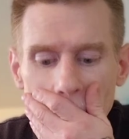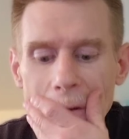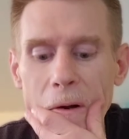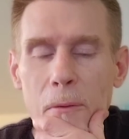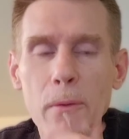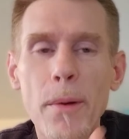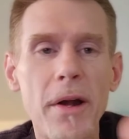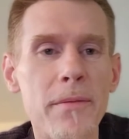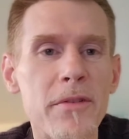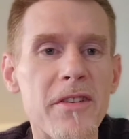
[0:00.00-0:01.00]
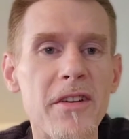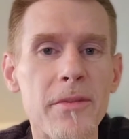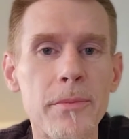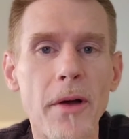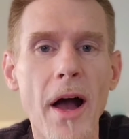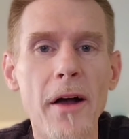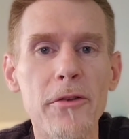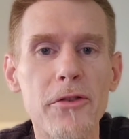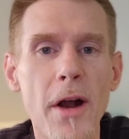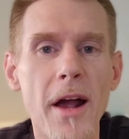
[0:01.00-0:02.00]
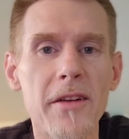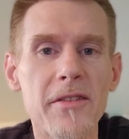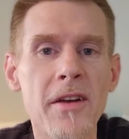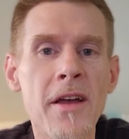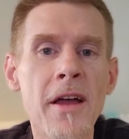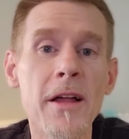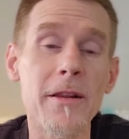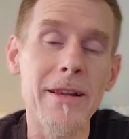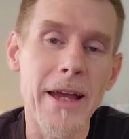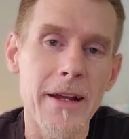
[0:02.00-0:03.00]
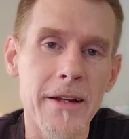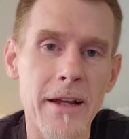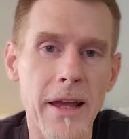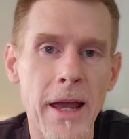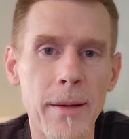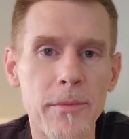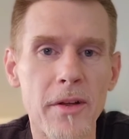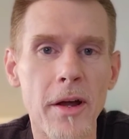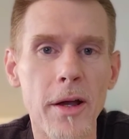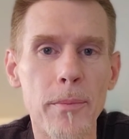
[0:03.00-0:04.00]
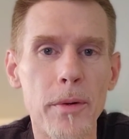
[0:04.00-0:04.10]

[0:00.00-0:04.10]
We might even see some Kyle Trask late in the game tonight.